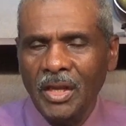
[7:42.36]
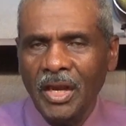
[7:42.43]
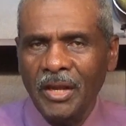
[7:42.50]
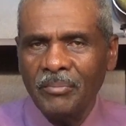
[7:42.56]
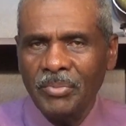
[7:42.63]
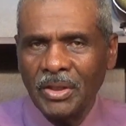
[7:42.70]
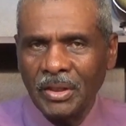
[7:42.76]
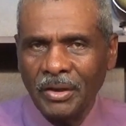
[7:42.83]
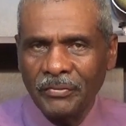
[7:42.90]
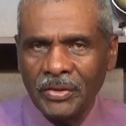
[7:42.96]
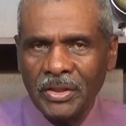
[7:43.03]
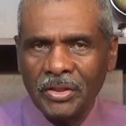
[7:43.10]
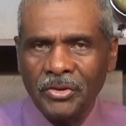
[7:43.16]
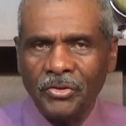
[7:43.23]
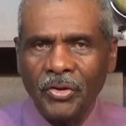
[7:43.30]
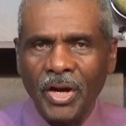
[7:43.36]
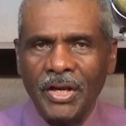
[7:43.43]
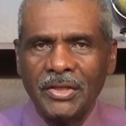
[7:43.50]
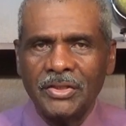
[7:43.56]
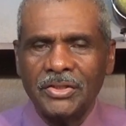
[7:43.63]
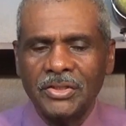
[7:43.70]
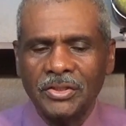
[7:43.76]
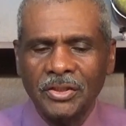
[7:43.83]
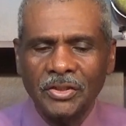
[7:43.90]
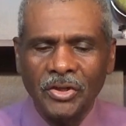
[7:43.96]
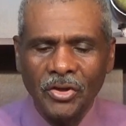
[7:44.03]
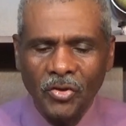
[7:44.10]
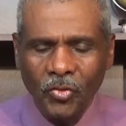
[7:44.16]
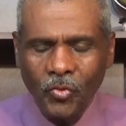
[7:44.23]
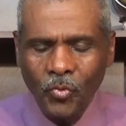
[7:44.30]
And beloved in Christ,
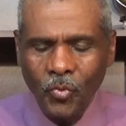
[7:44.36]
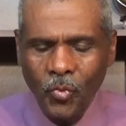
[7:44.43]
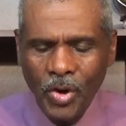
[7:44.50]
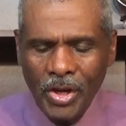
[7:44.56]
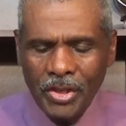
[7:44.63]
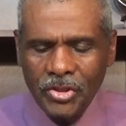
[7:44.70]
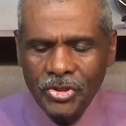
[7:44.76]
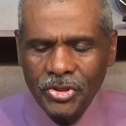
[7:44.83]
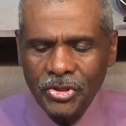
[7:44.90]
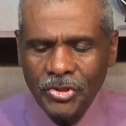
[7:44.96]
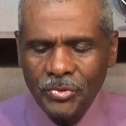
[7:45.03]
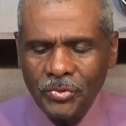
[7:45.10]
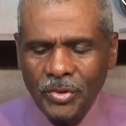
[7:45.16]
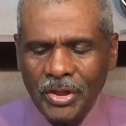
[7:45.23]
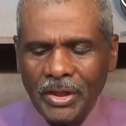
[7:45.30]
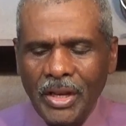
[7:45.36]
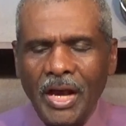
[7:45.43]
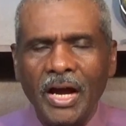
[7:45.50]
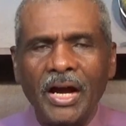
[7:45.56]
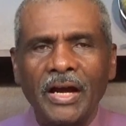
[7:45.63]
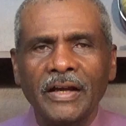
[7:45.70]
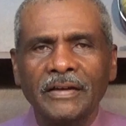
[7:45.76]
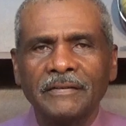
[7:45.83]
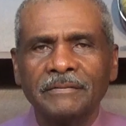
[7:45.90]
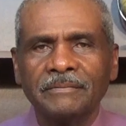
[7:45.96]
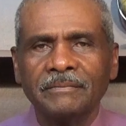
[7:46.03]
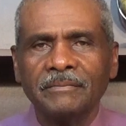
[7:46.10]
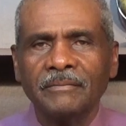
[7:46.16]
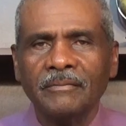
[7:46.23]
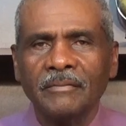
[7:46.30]
when you and I
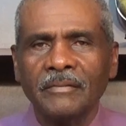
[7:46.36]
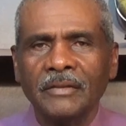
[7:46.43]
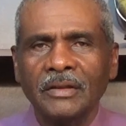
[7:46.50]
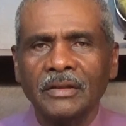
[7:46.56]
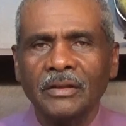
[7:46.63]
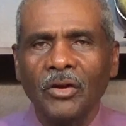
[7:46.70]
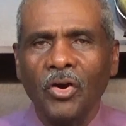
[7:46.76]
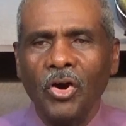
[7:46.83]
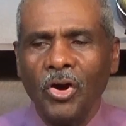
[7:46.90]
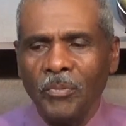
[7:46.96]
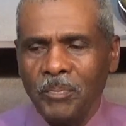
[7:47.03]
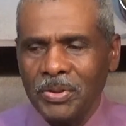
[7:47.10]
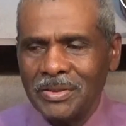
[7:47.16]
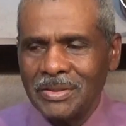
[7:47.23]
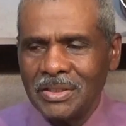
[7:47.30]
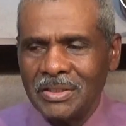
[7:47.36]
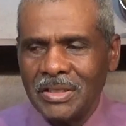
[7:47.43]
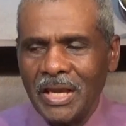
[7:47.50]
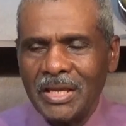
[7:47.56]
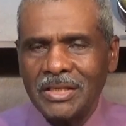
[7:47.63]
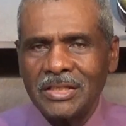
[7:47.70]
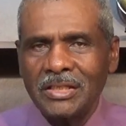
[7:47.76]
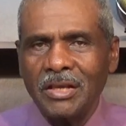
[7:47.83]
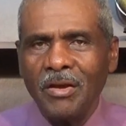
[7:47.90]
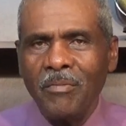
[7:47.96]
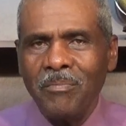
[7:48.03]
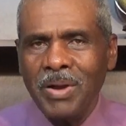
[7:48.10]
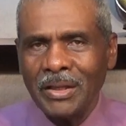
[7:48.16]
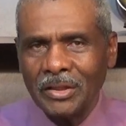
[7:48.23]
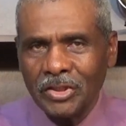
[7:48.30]
are possessed
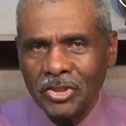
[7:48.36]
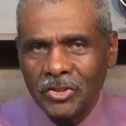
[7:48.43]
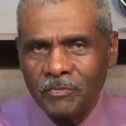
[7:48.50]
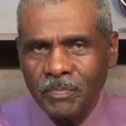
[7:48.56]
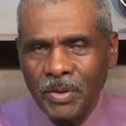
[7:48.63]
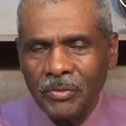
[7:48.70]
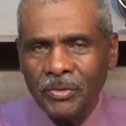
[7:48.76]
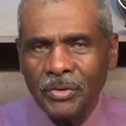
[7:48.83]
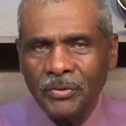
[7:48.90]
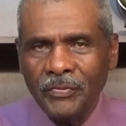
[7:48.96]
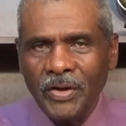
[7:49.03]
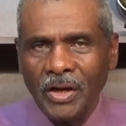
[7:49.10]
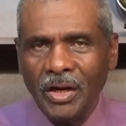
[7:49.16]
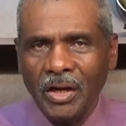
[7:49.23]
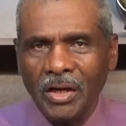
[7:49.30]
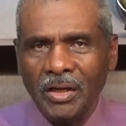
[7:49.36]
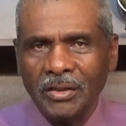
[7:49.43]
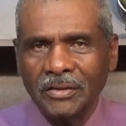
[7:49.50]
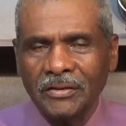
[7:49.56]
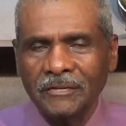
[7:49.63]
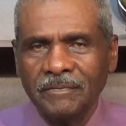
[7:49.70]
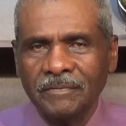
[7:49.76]
by the Spirit of God